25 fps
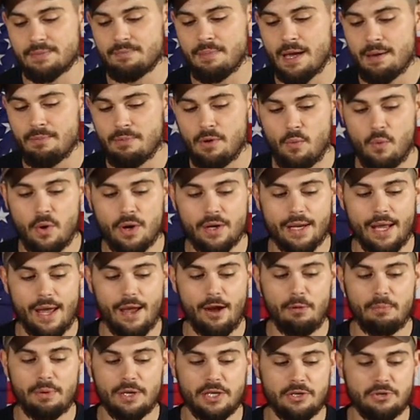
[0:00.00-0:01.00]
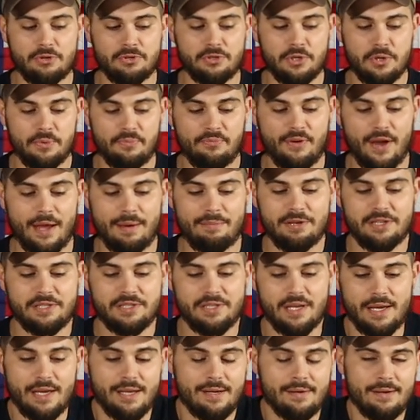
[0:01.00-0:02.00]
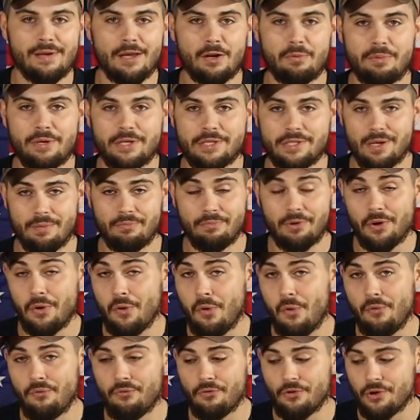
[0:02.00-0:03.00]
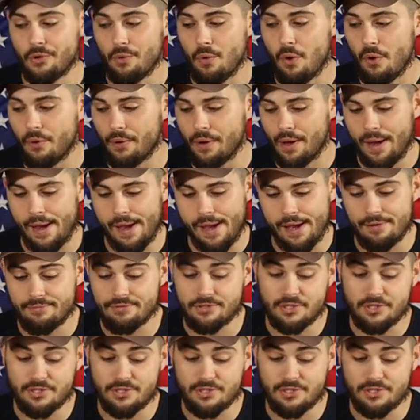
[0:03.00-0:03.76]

Maybe one day I'll be YouTube famous and it'll be something cool for you all to have.